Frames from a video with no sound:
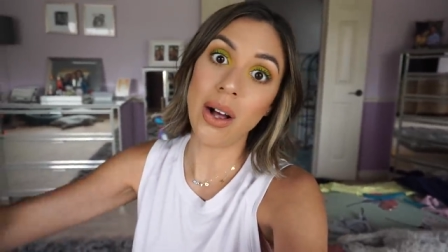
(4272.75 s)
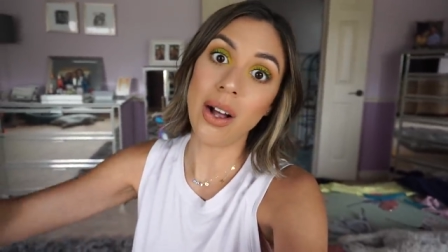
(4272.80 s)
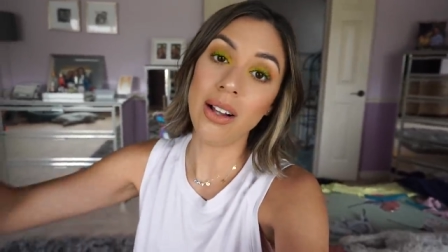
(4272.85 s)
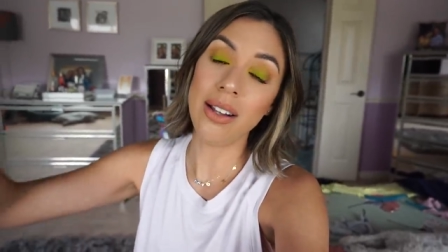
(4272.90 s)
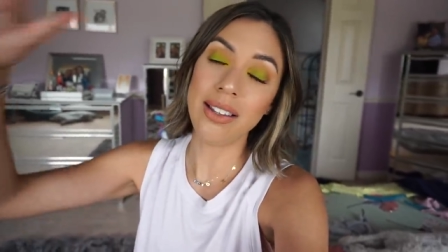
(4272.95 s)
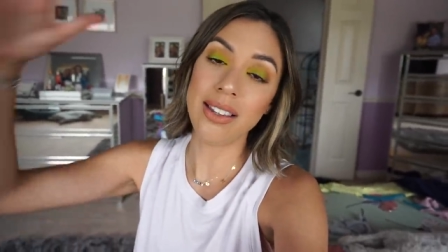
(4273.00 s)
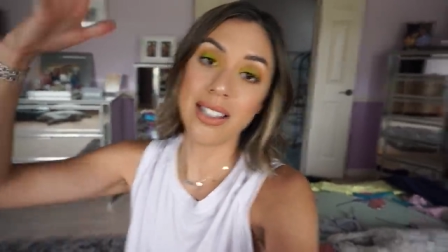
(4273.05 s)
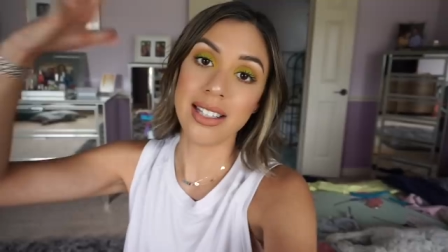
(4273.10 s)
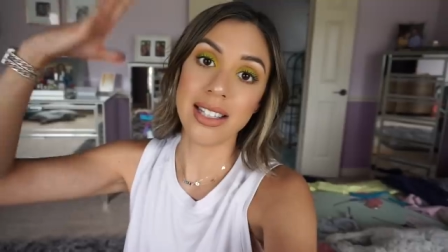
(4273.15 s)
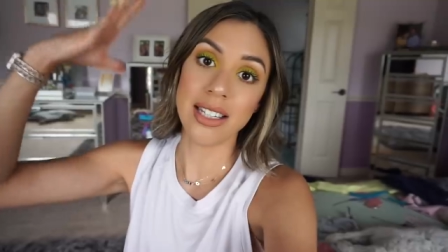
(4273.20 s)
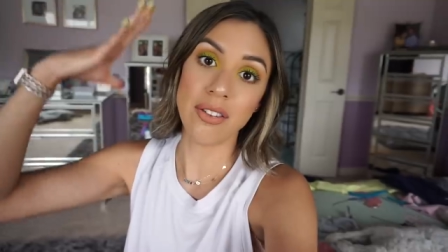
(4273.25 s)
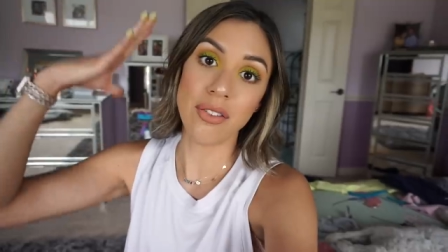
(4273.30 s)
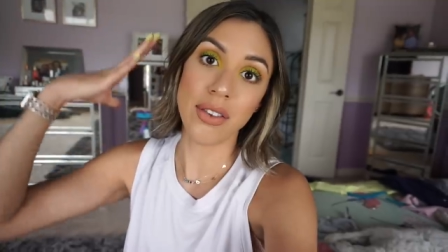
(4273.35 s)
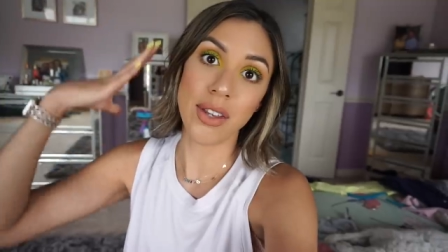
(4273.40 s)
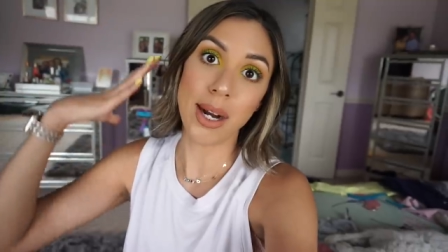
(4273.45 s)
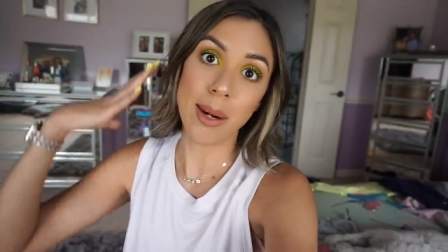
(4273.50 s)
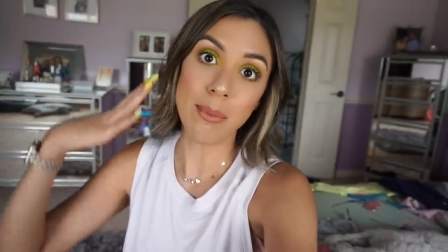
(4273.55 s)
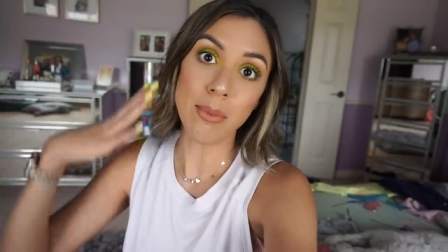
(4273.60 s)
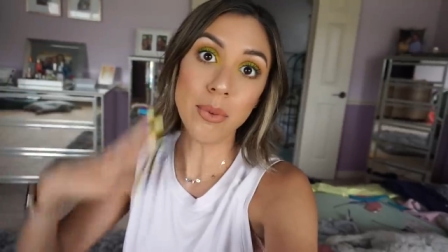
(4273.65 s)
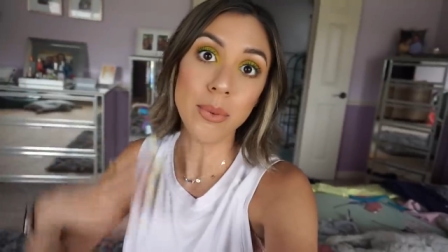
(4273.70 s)
all of the stuff
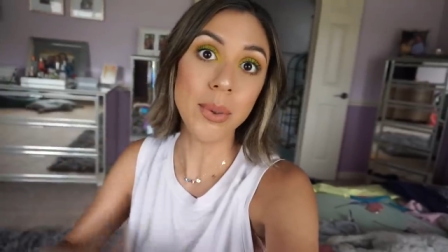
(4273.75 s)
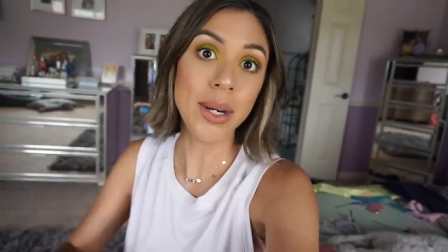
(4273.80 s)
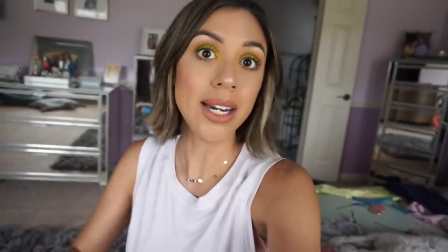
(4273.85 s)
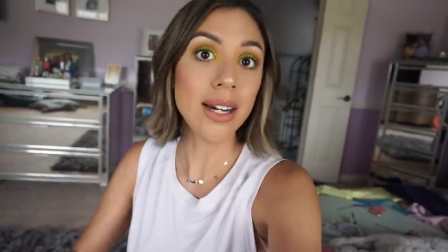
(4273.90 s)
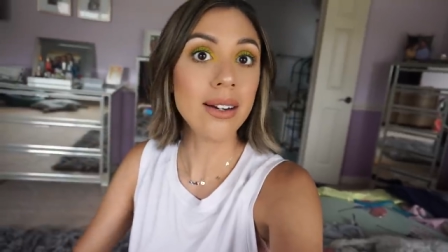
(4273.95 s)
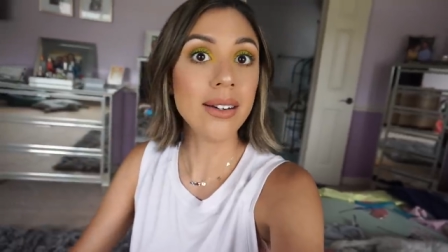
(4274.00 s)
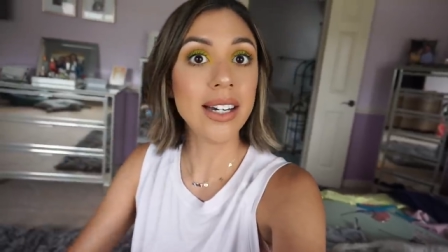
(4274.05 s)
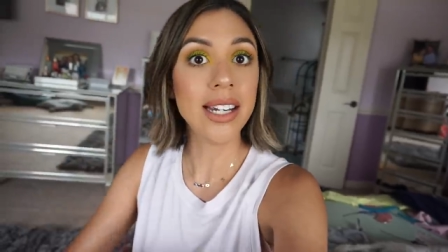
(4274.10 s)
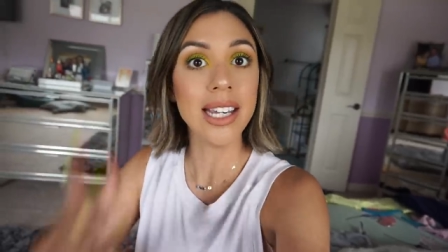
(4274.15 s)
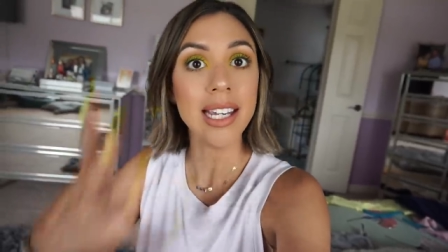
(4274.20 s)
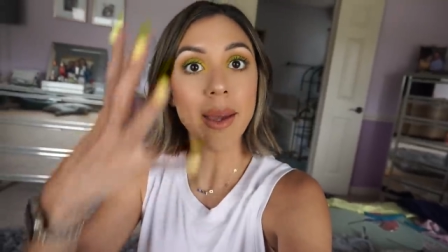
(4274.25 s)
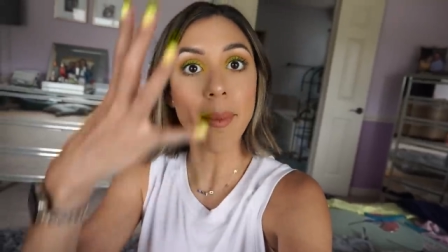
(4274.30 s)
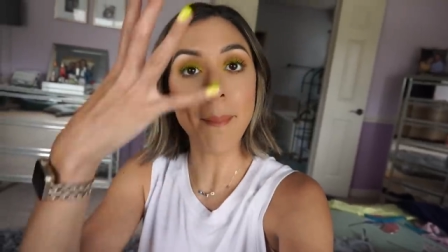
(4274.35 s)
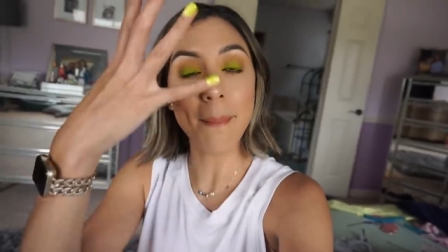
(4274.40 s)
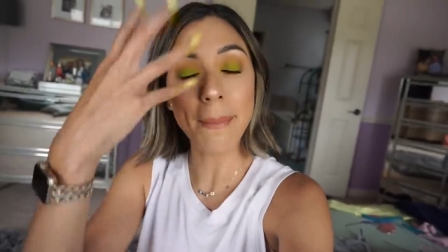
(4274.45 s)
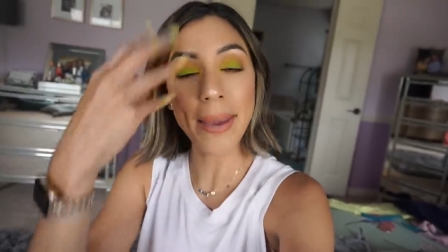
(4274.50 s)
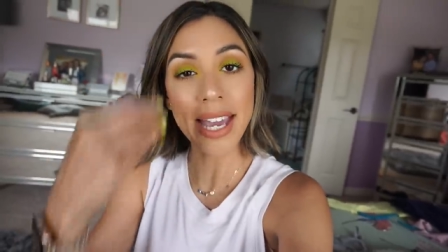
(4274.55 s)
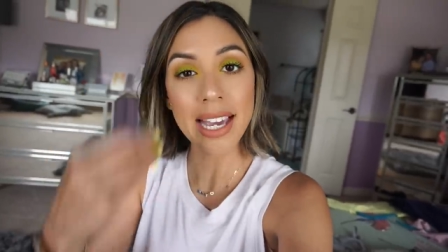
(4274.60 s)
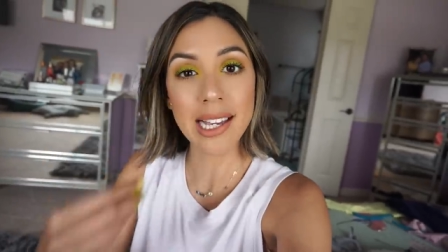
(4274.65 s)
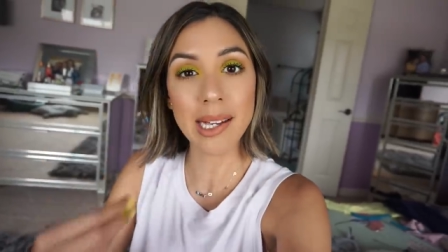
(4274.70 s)
that I'm wearing,
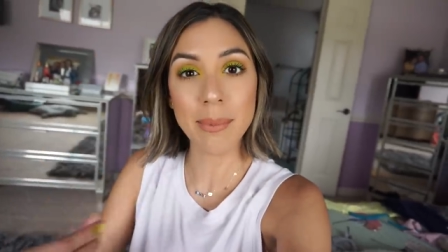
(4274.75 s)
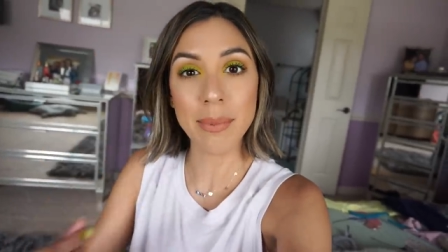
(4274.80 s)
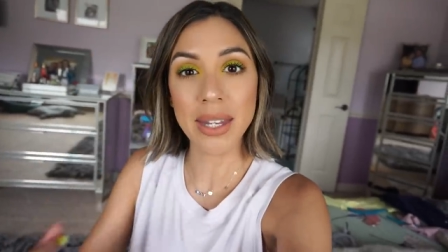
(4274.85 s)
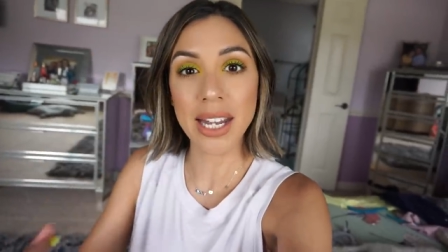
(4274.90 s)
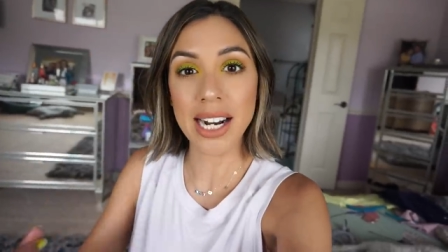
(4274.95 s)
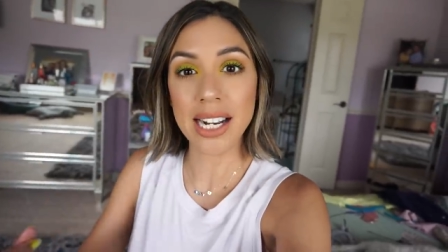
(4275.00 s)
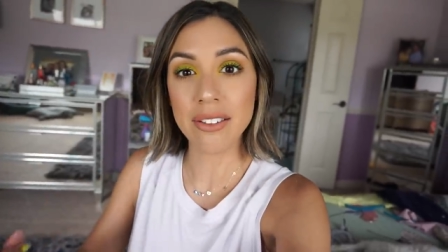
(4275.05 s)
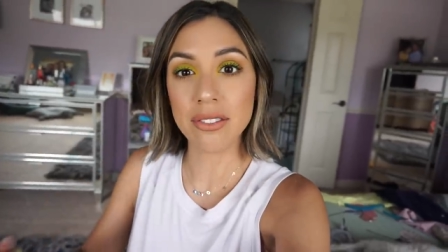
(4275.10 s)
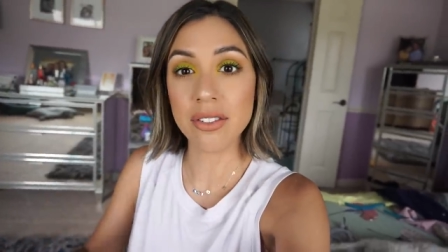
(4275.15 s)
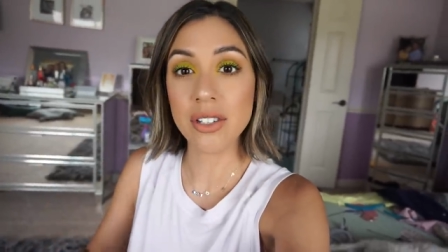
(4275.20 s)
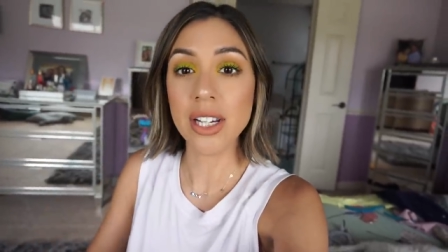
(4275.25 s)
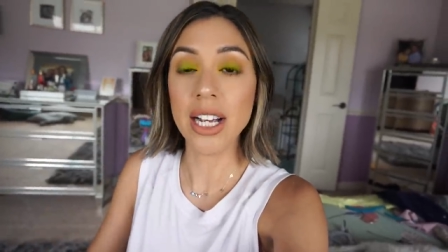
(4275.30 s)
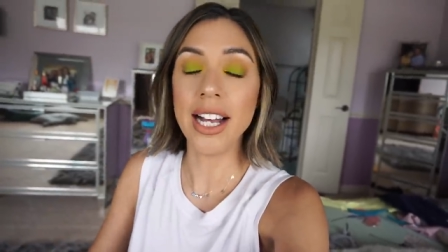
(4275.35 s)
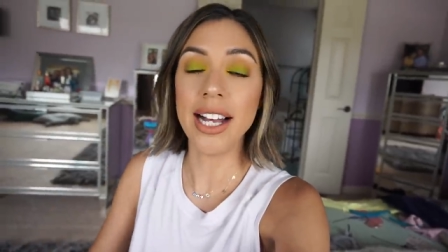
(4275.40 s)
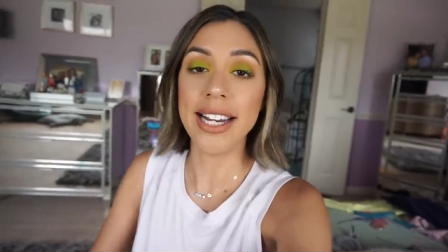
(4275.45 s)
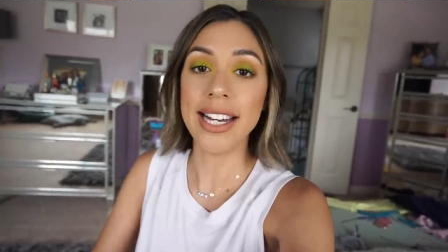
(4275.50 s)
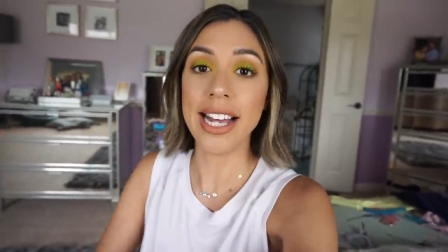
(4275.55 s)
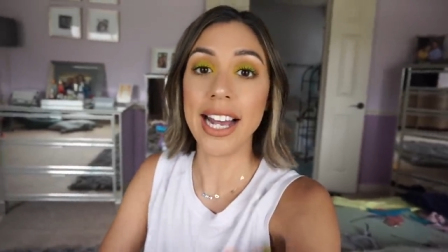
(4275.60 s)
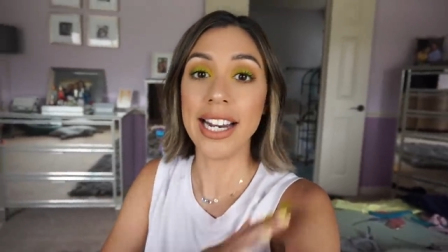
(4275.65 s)
makeup that I've done,